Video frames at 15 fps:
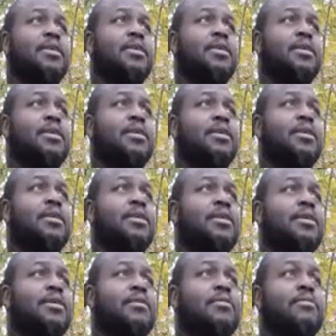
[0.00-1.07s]

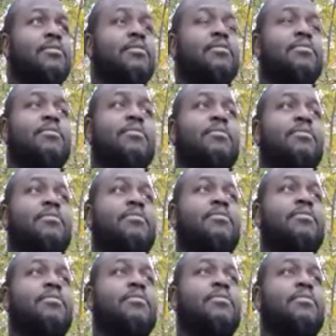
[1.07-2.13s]

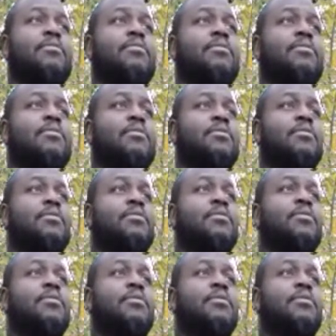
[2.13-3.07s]
(silence)